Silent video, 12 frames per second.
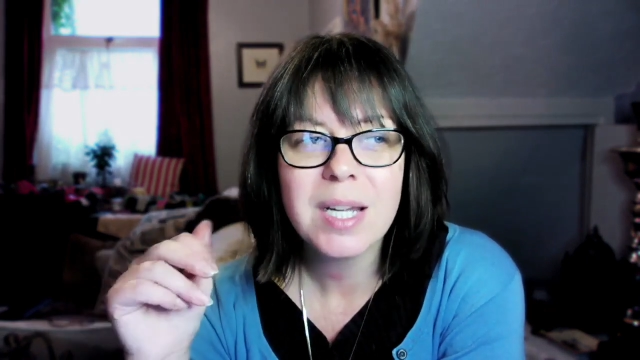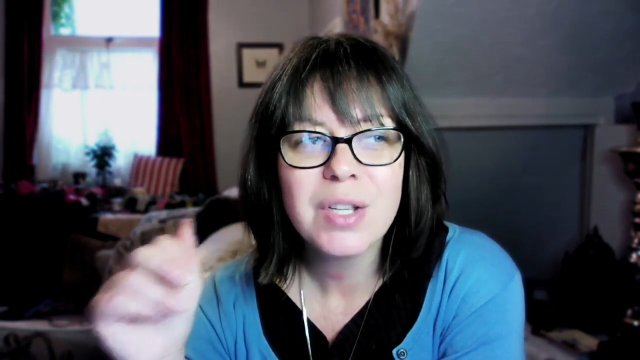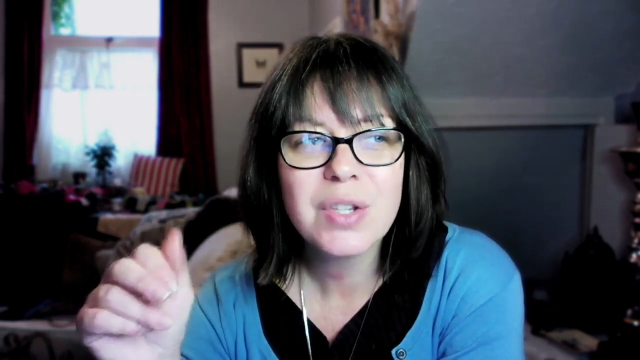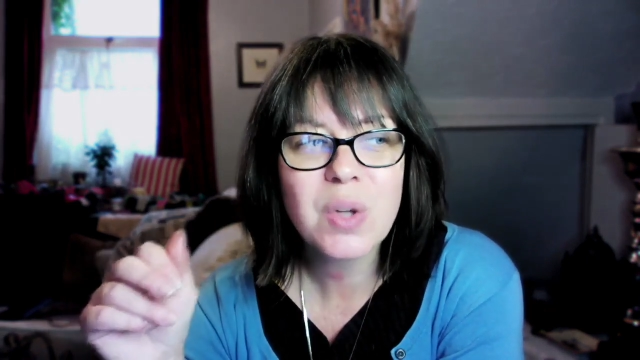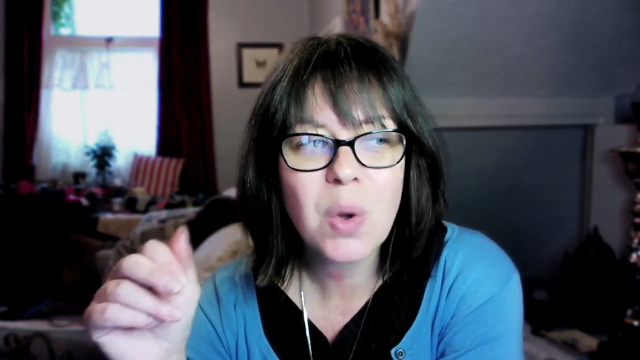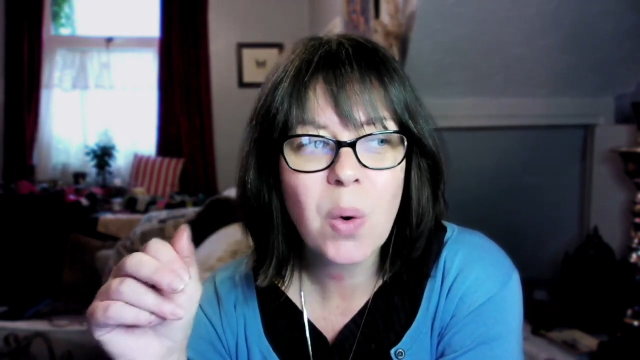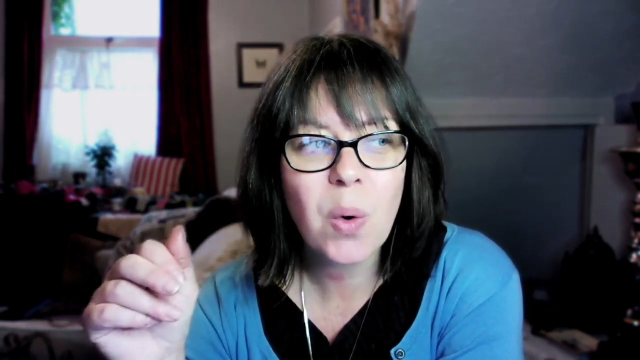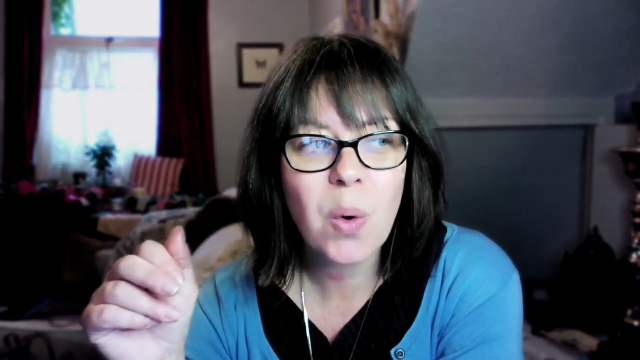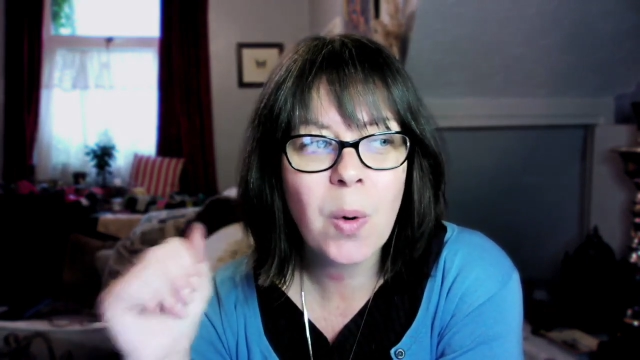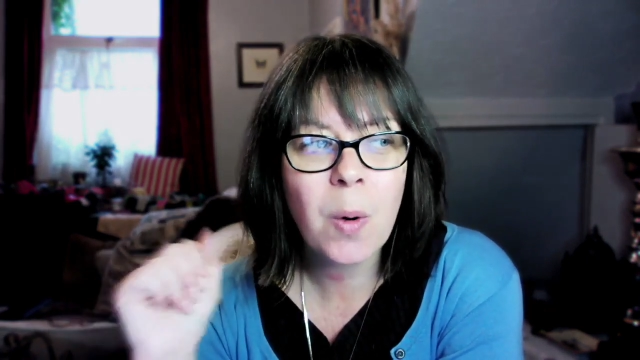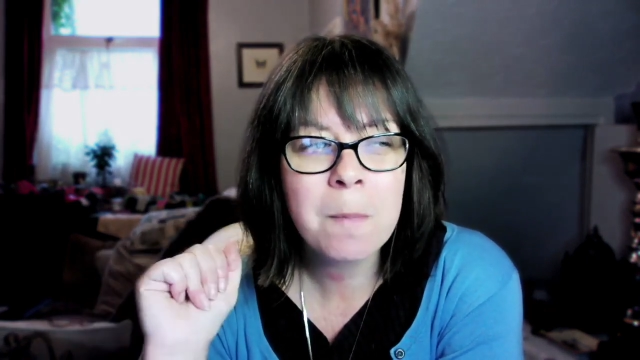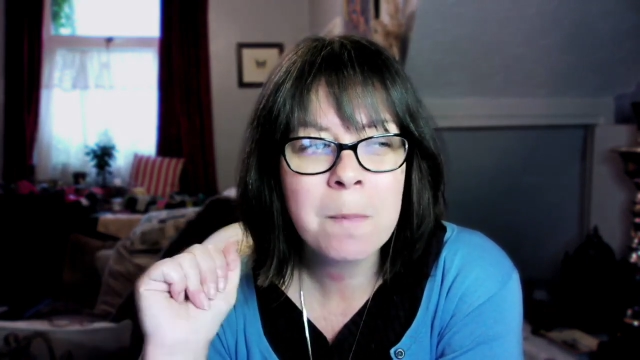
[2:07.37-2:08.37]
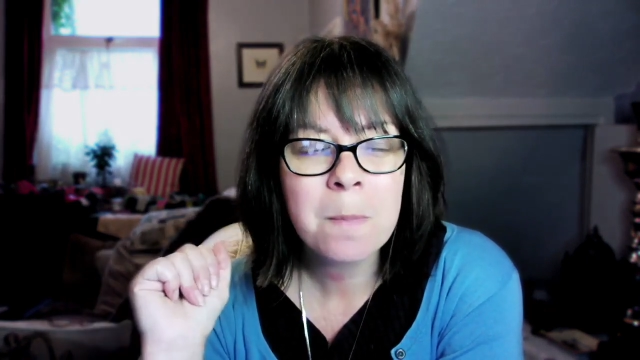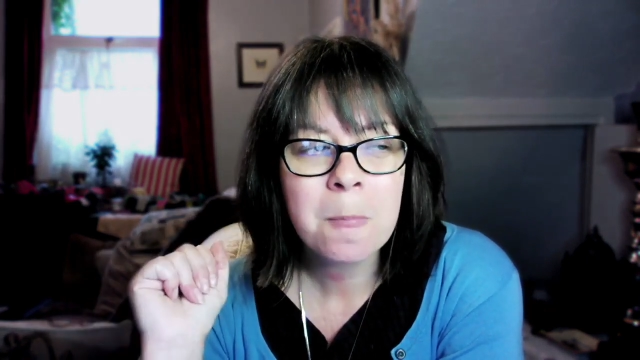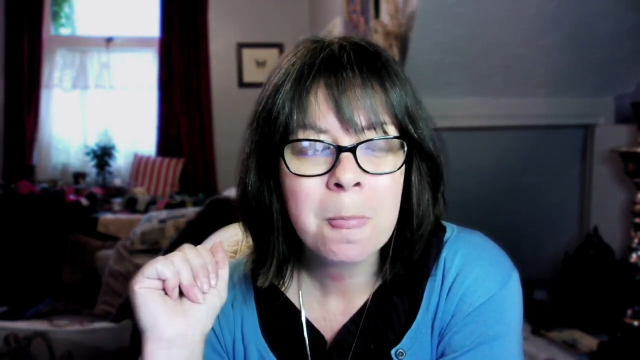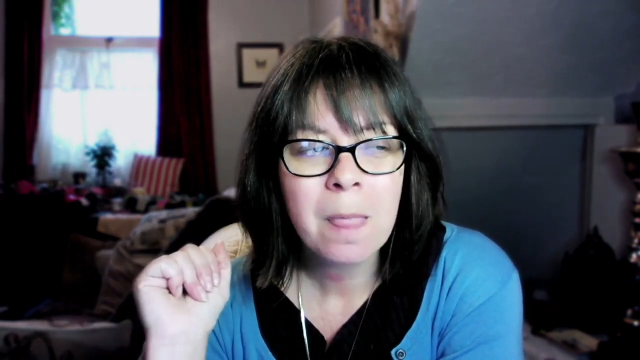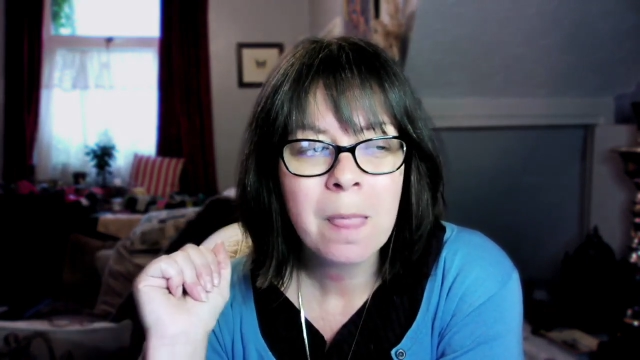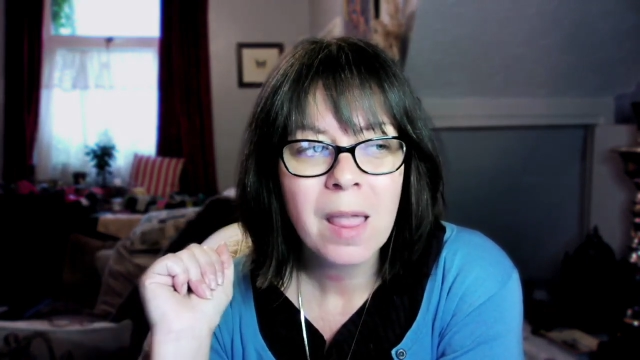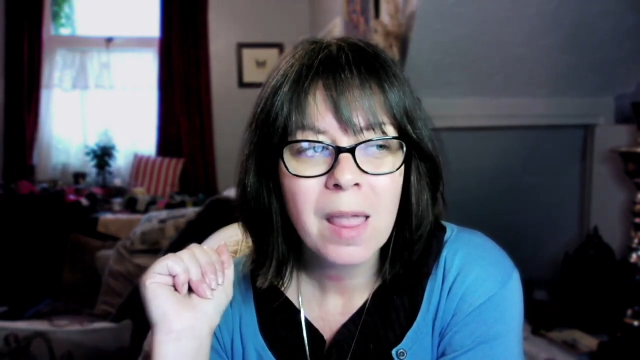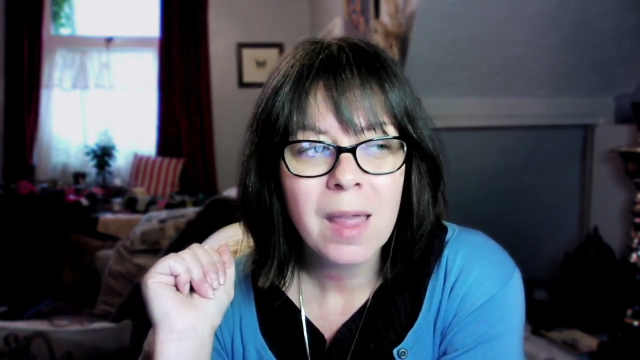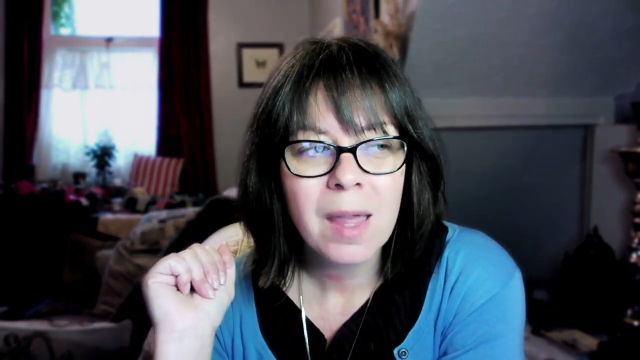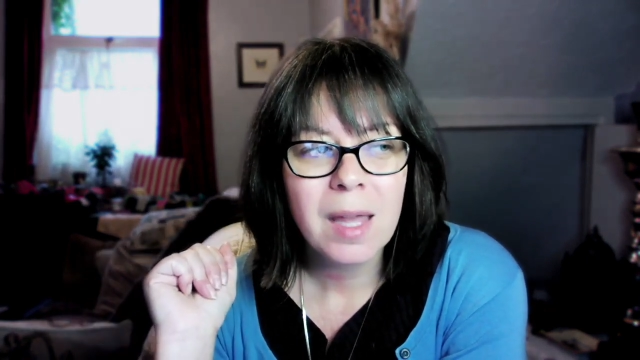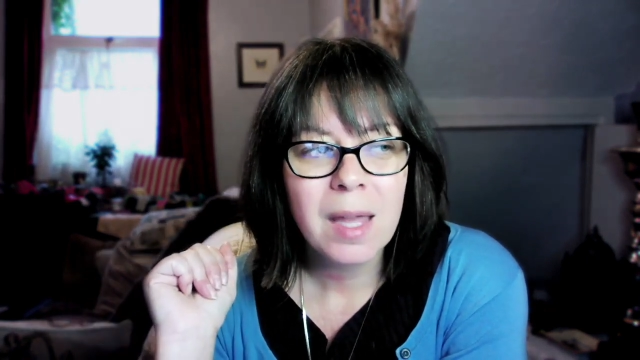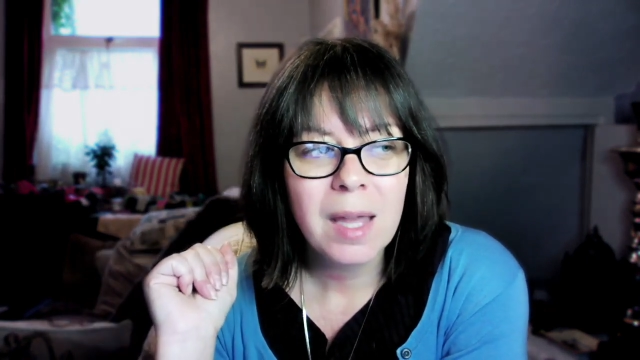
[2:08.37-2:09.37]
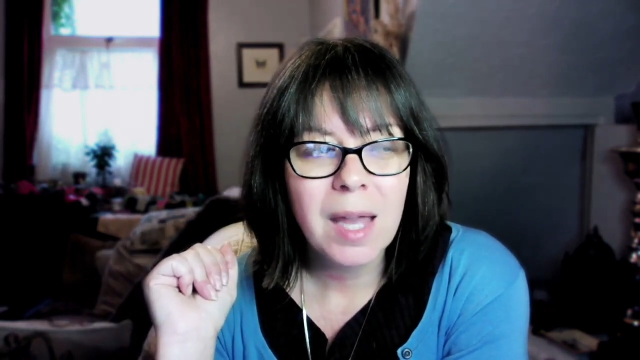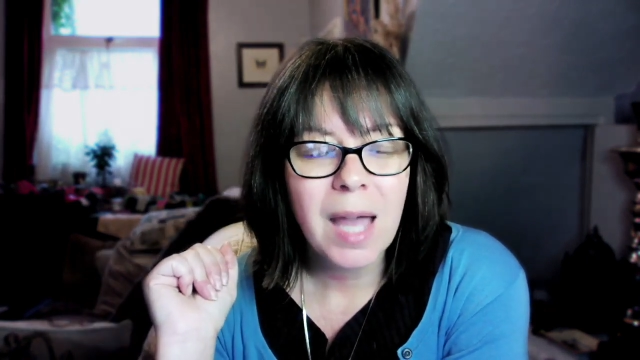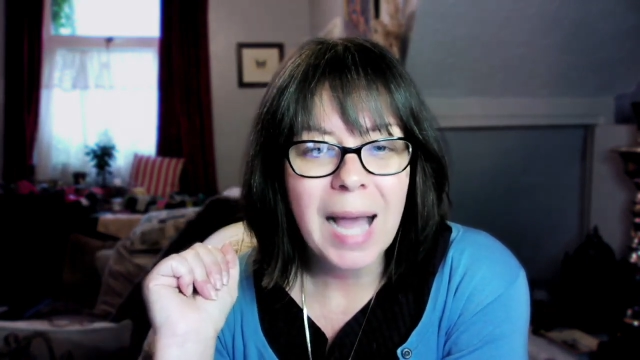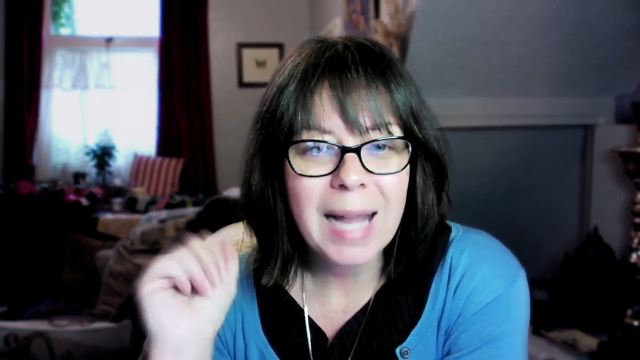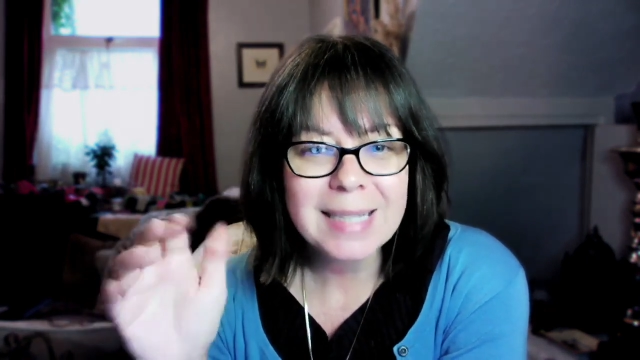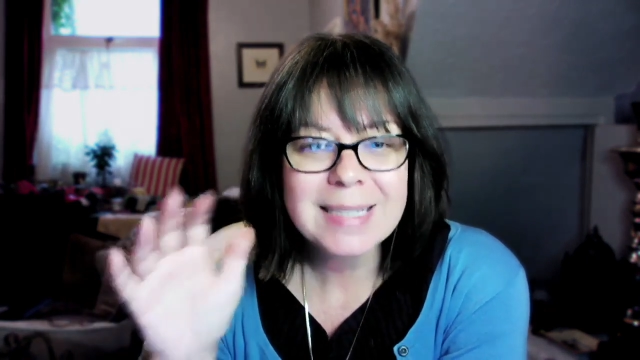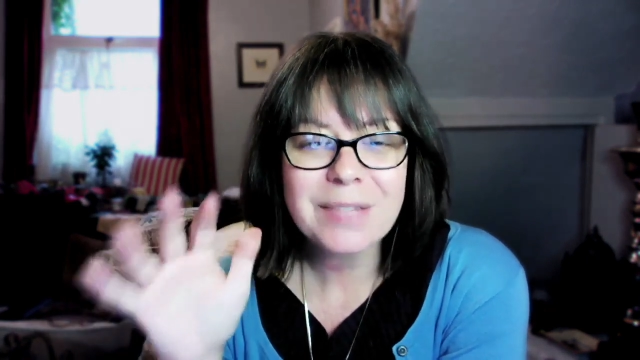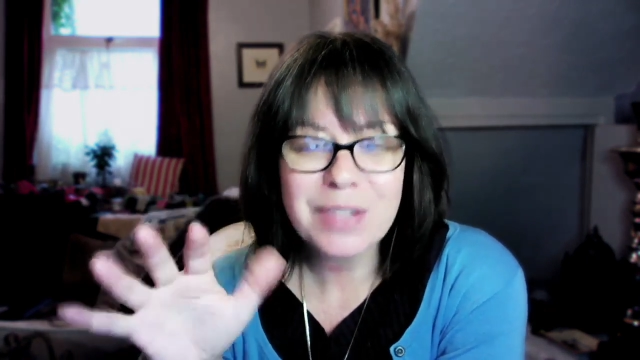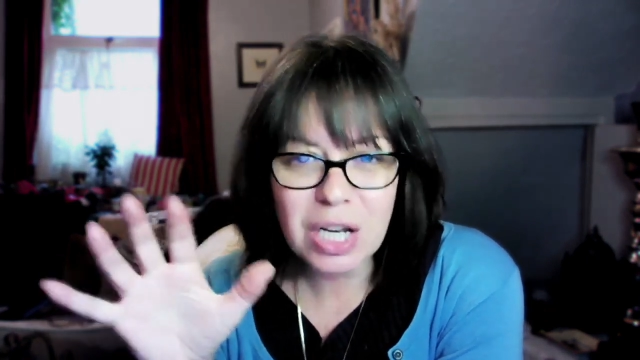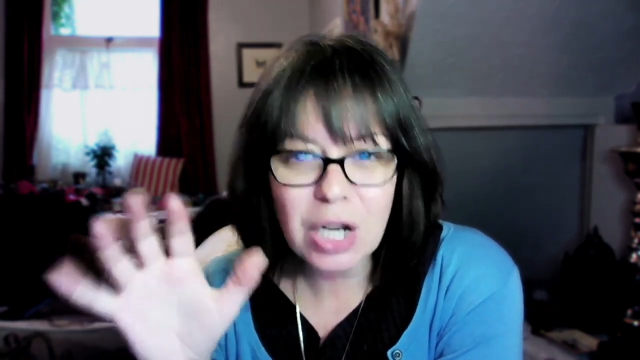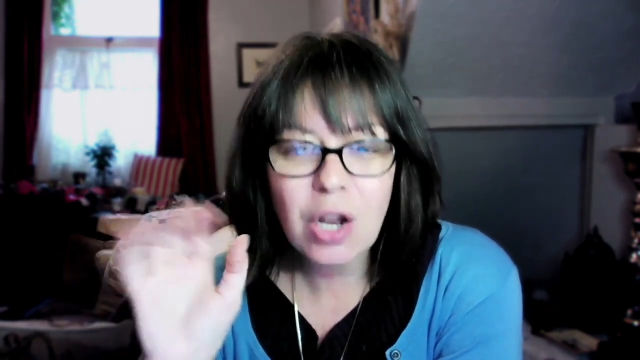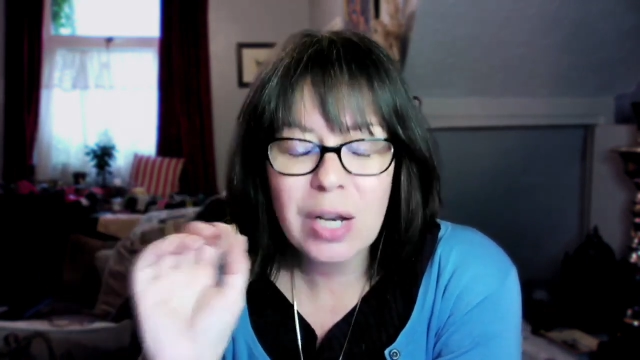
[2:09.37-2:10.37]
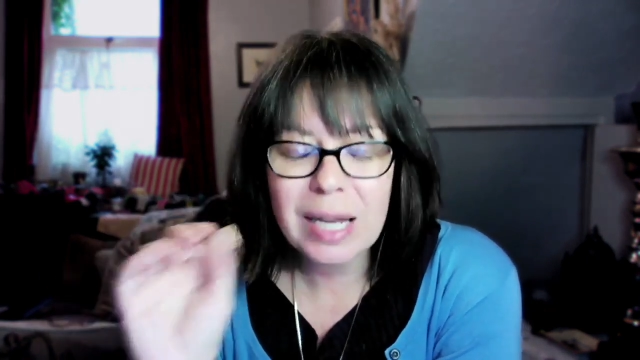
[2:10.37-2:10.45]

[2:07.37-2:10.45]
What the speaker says: So, and there's a lot,